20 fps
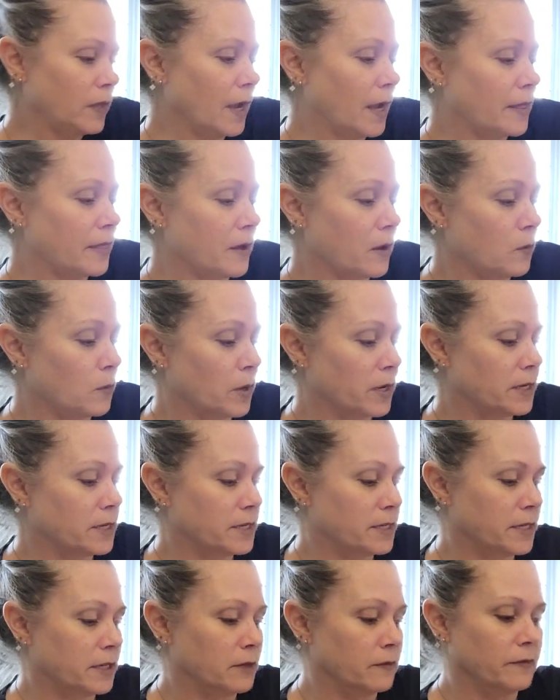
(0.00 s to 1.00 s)
I thought, what a
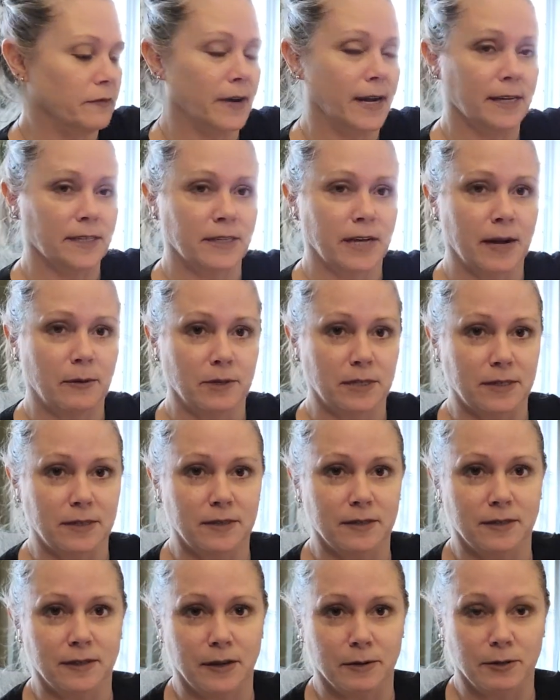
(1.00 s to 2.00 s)
deal. In fact, I
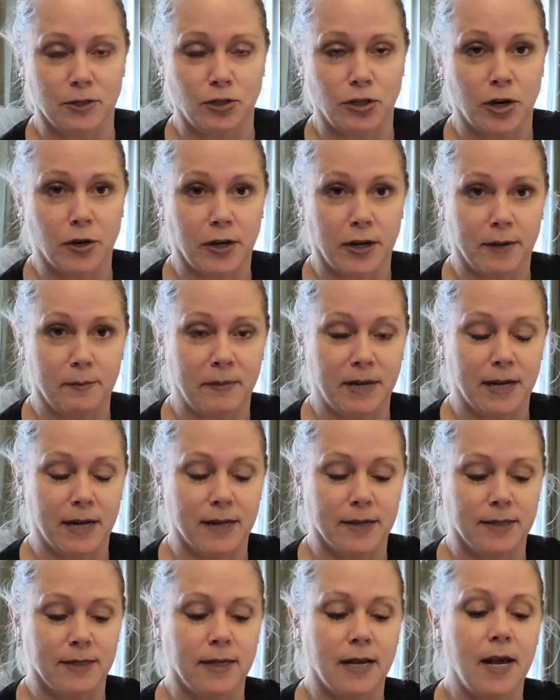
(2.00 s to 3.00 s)
was joking
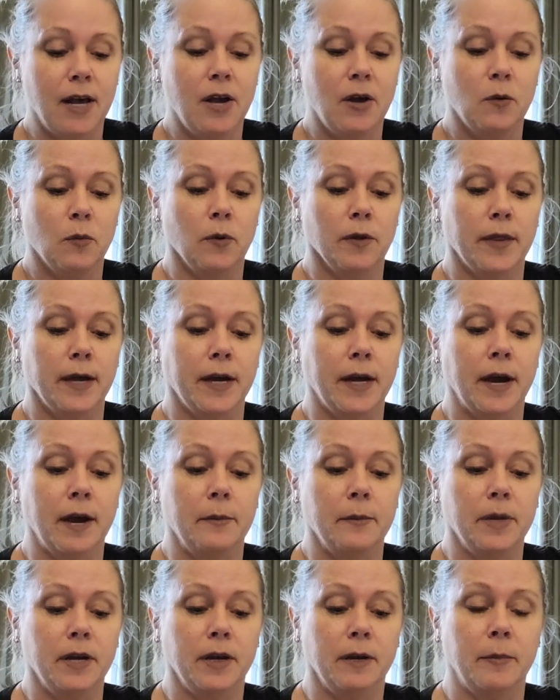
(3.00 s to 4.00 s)
because, well, they
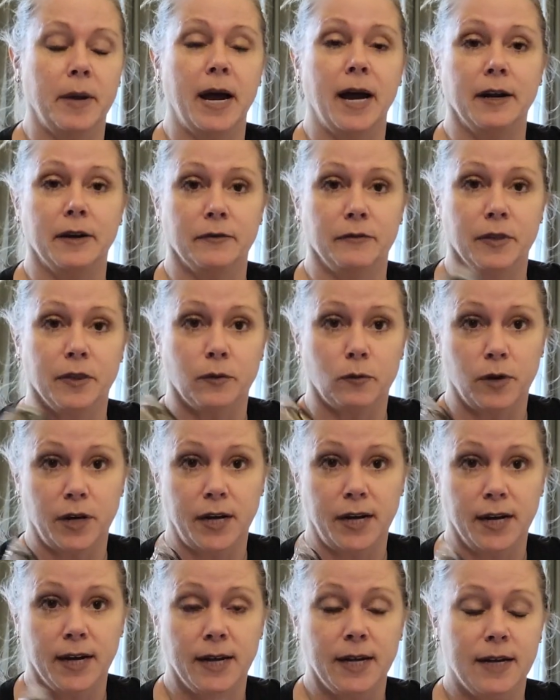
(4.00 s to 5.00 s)
come in a pack of
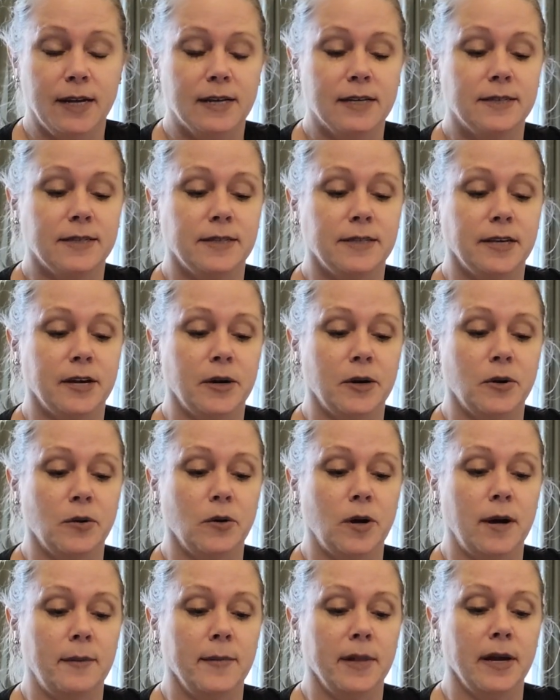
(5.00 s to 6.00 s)
three,
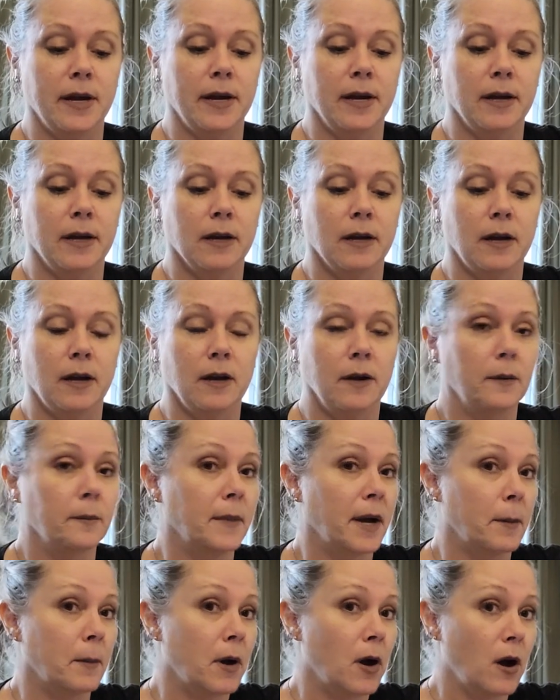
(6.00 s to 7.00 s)
so I'm like,
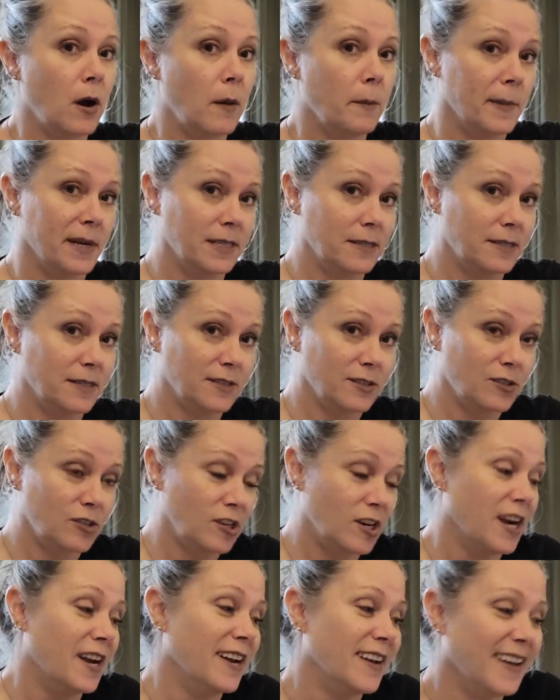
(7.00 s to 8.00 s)
my mom, my
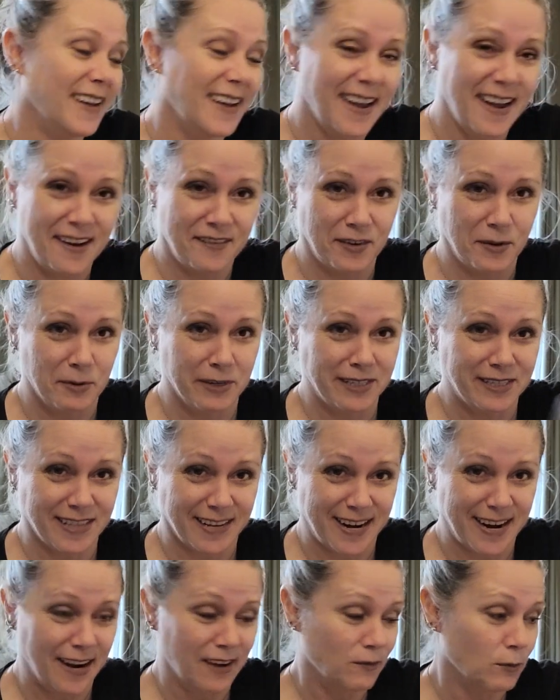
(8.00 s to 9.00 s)
sister, everyone's
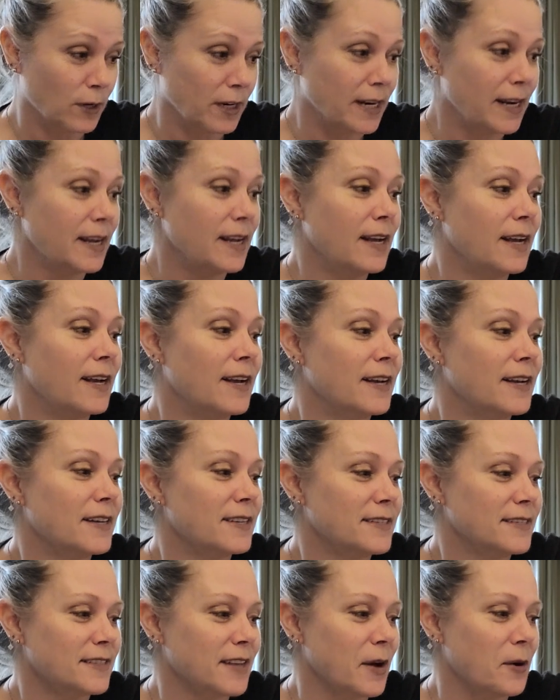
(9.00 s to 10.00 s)
gonna have one.
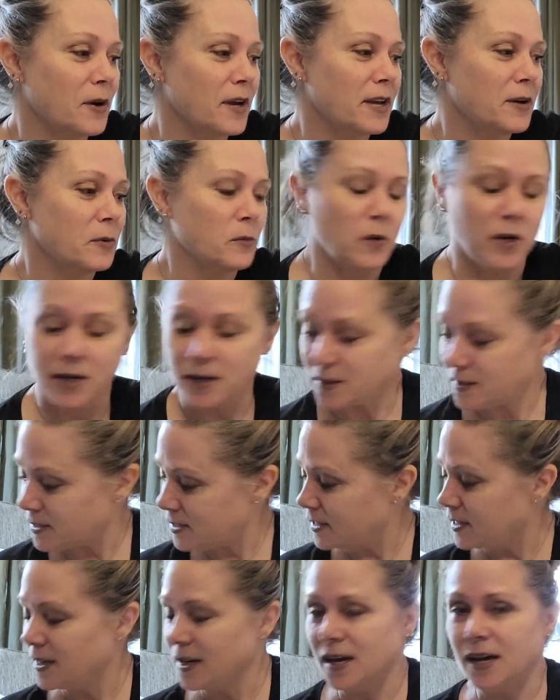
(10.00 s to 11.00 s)
So it was
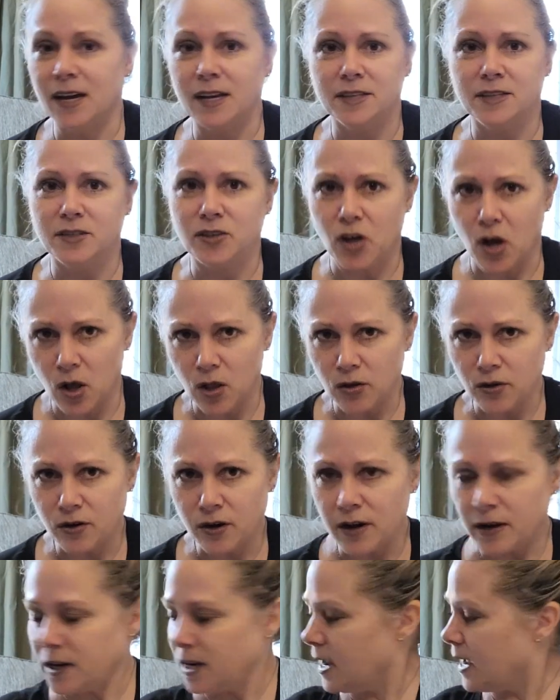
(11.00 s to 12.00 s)

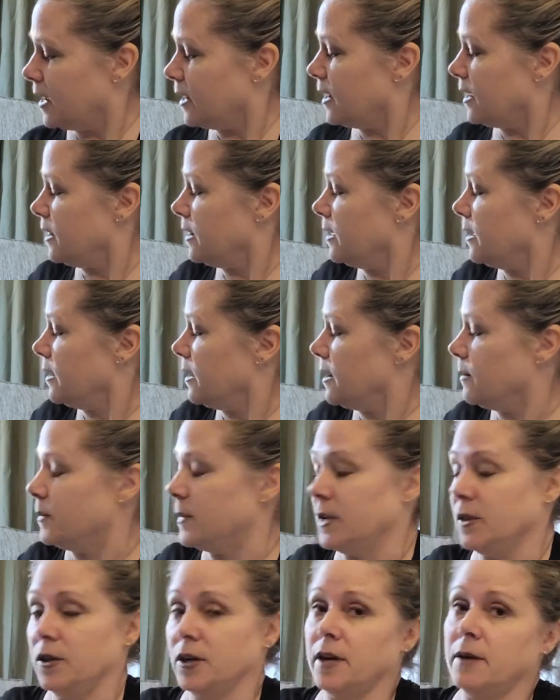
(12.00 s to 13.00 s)
$1.98, I think. I'm
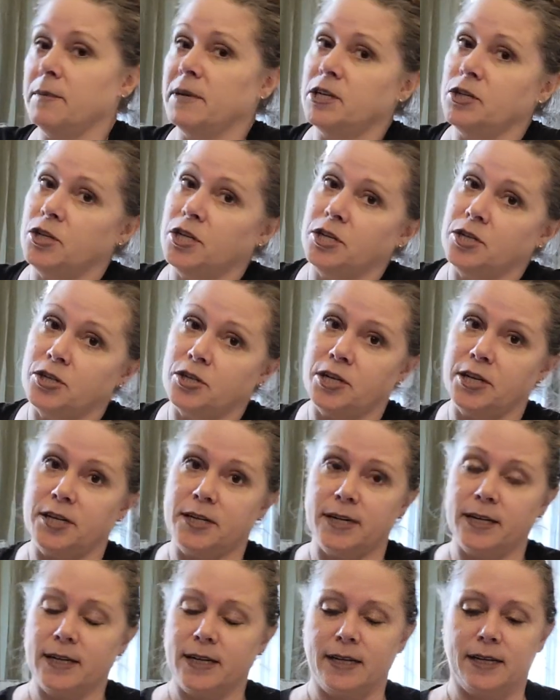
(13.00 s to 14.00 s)
gonna look at my cheat
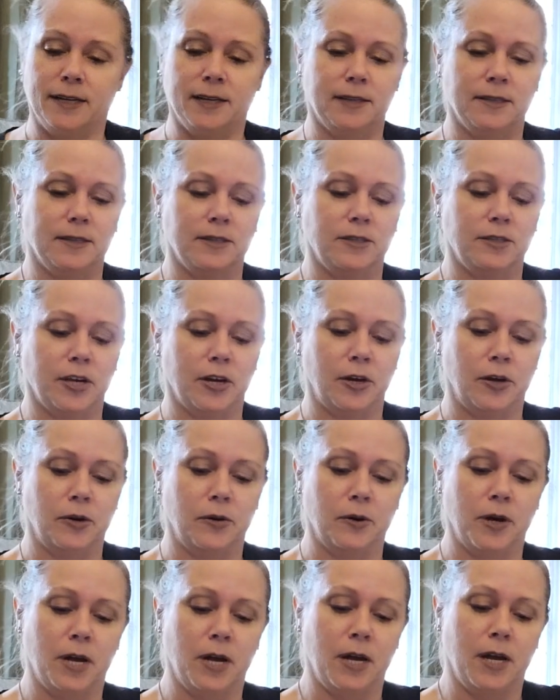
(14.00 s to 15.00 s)
sheet. So